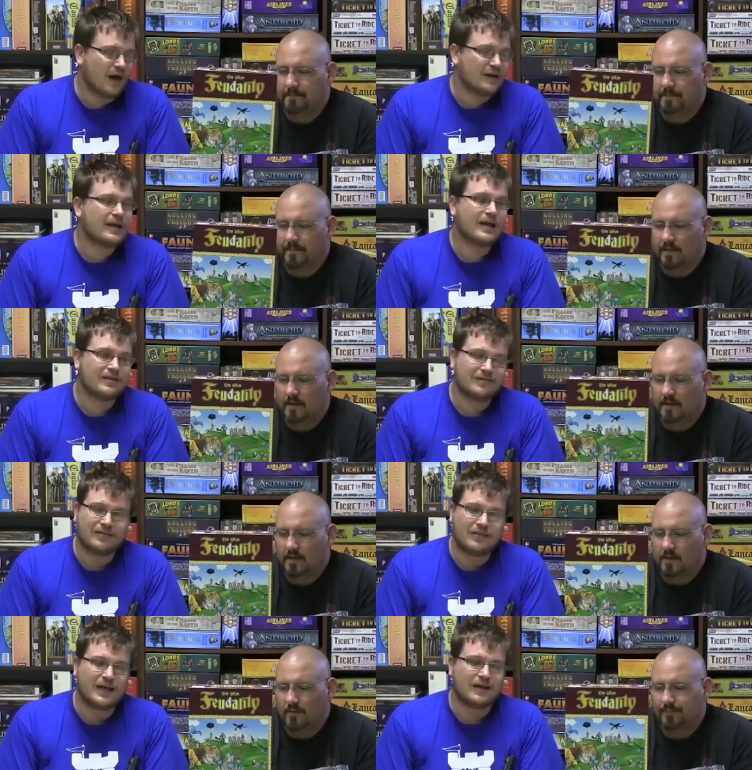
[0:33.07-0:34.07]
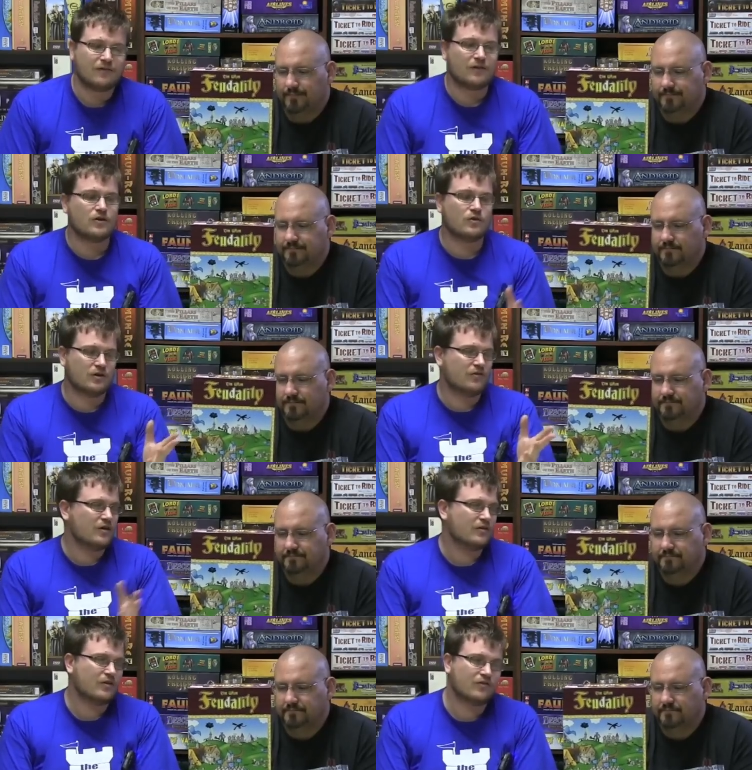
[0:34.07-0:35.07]
Speaker 1: designed Kings and Things, and you
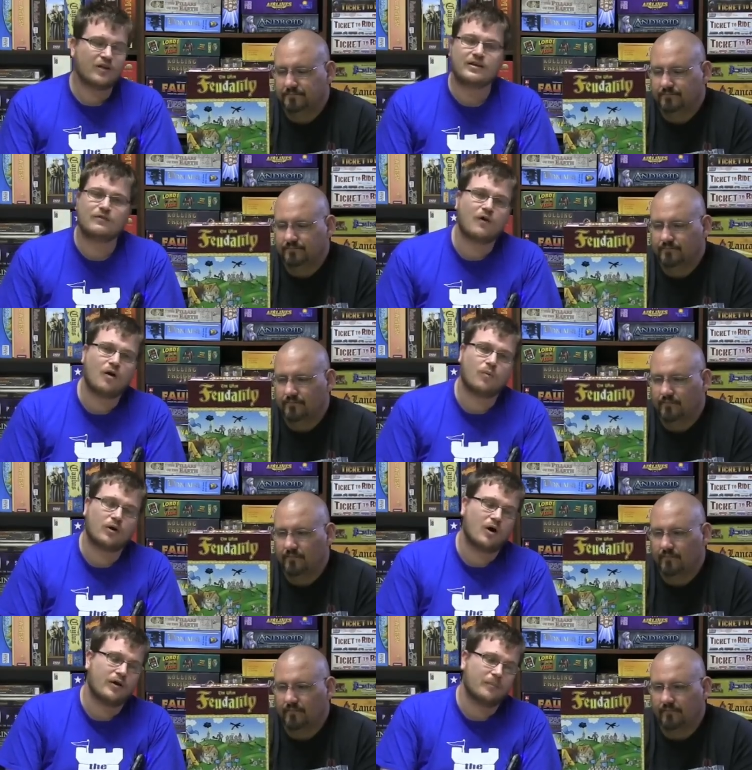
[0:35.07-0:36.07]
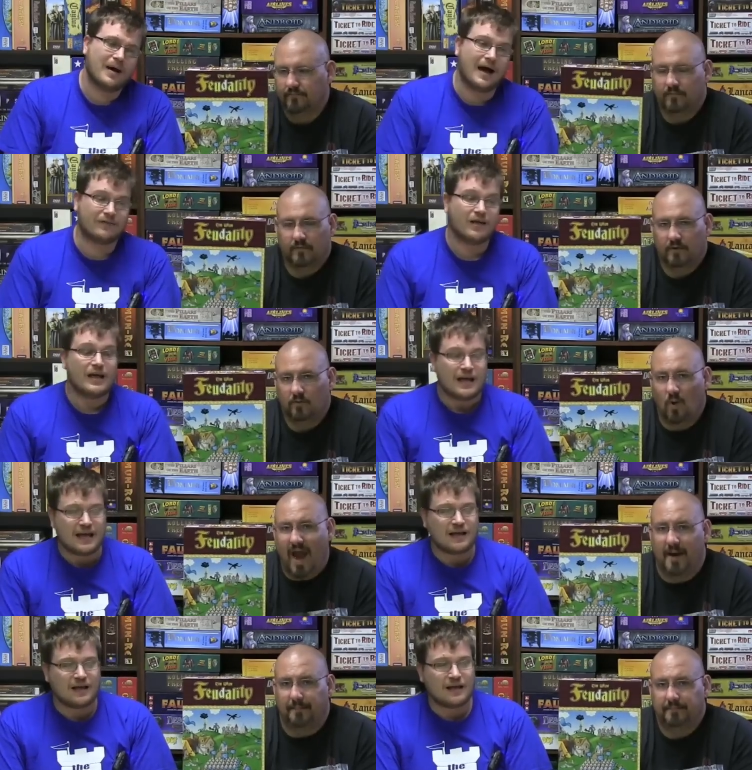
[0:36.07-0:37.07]
can see the distinctive artwork on the box.
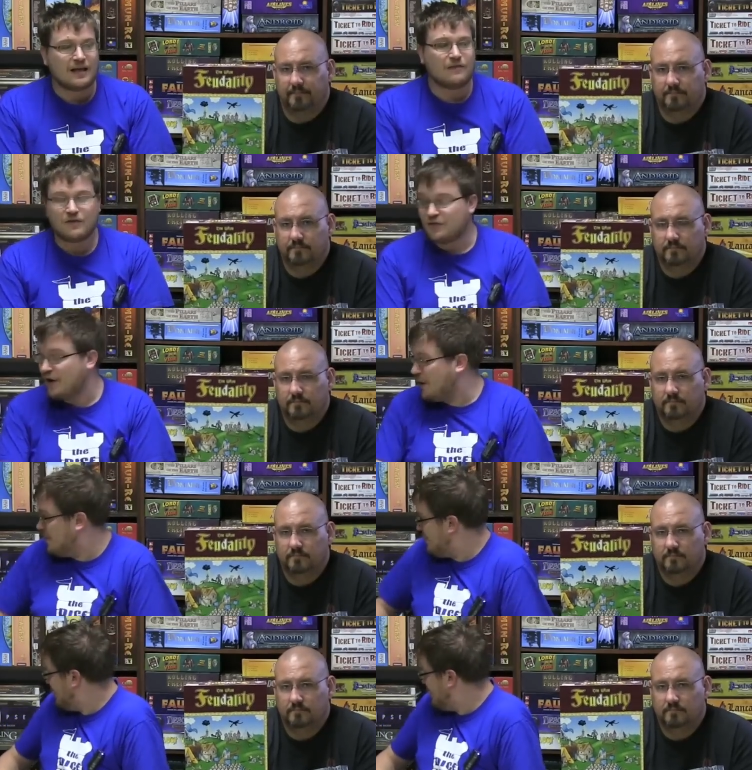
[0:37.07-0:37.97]
Wham! even though